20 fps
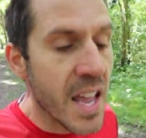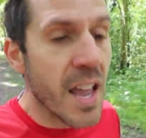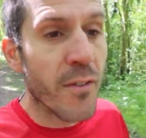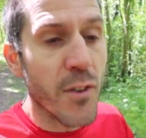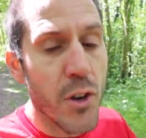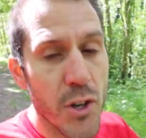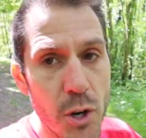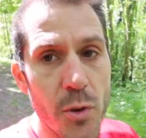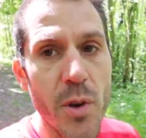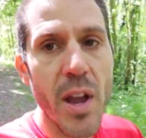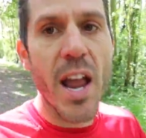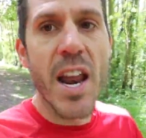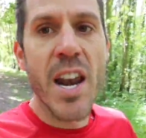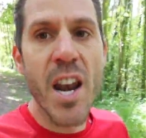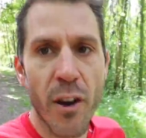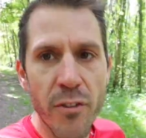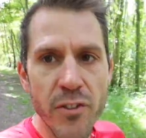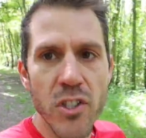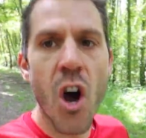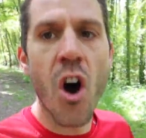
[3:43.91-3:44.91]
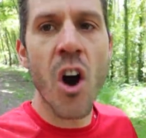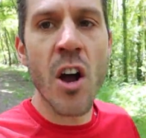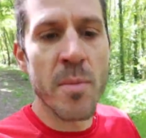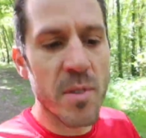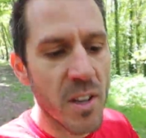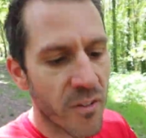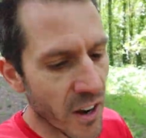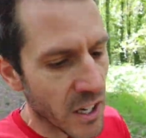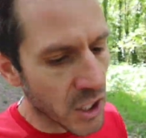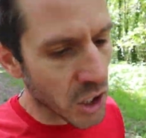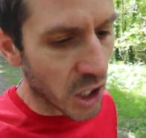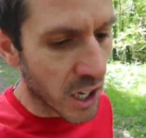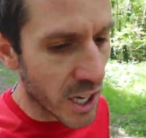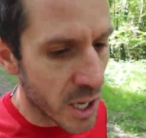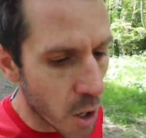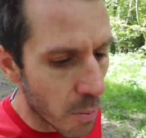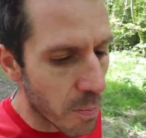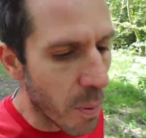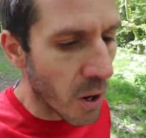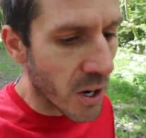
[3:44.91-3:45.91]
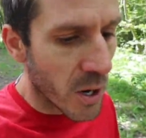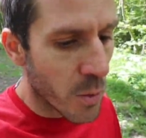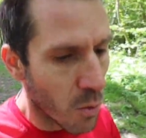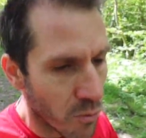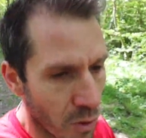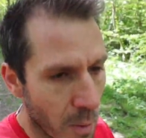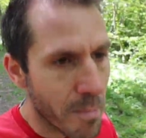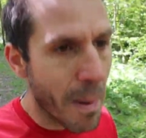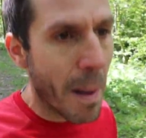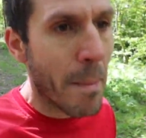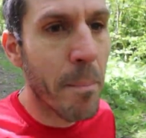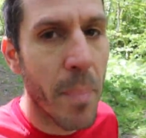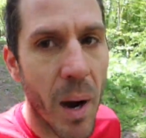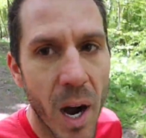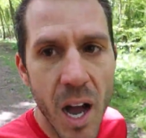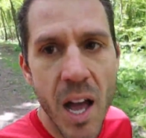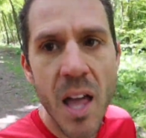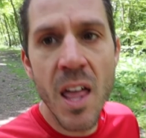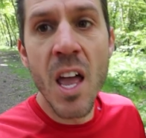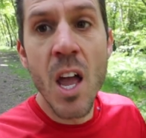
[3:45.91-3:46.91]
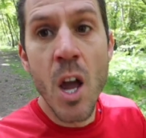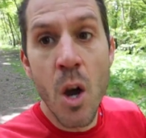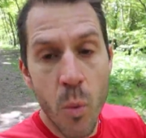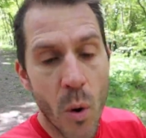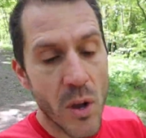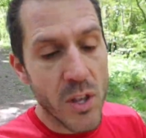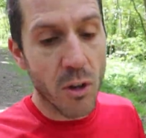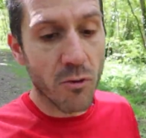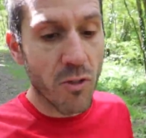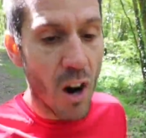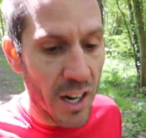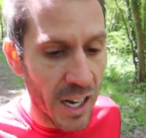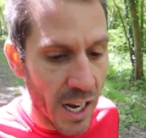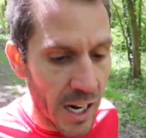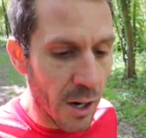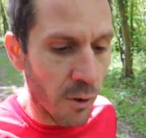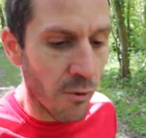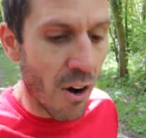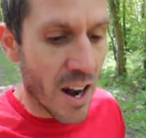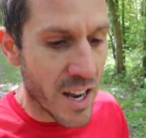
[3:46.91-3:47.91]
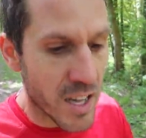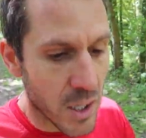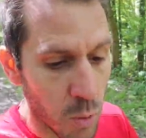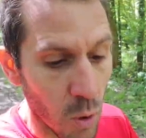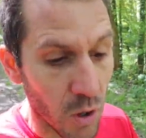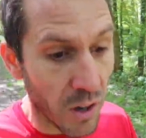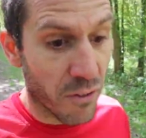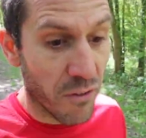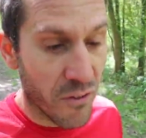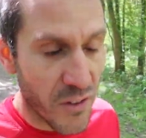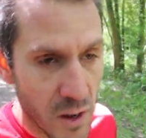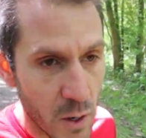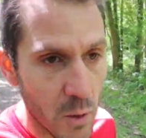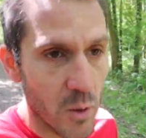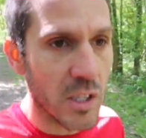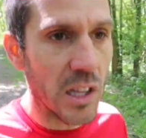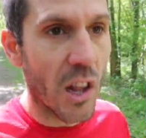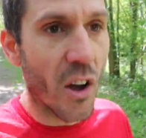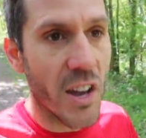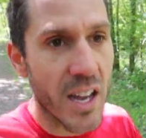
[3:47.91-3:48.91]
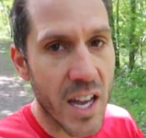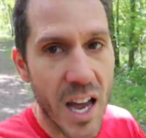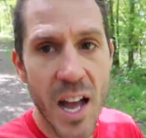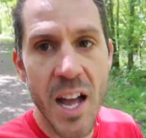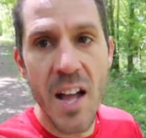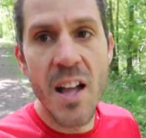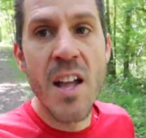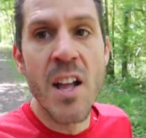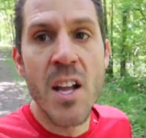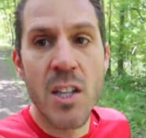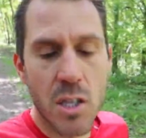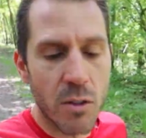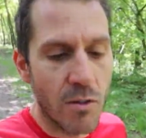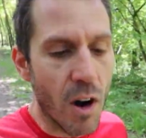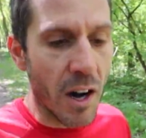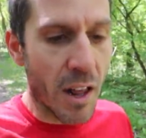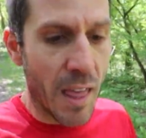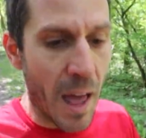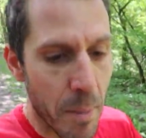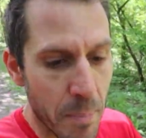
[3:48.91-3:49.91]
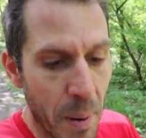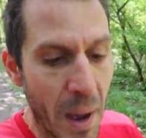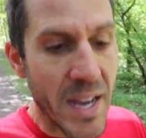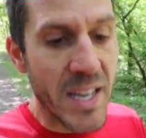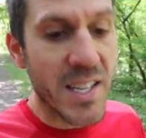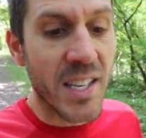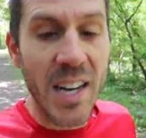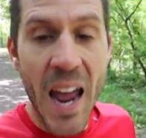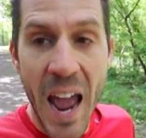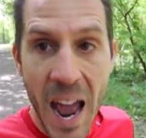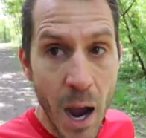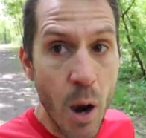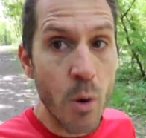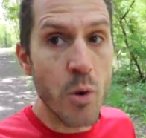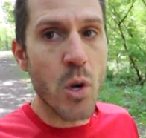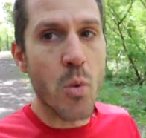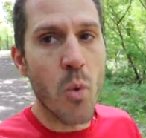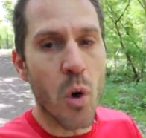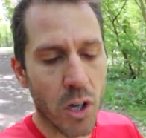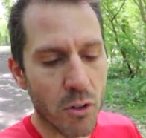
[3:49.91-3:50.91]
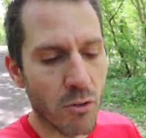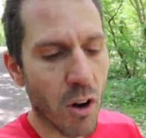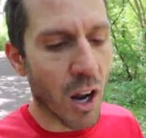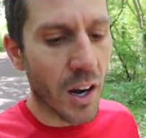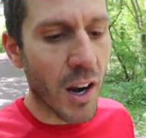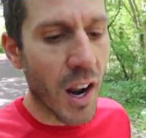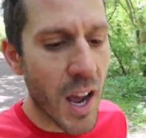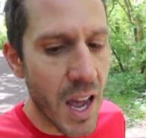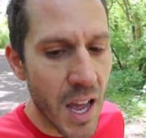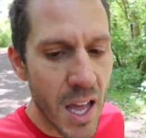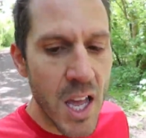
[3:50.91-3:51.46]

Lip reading: if you do it enough times, eventually your body will remember when you're running in a race what it feels like to run at that pace and how you want to run.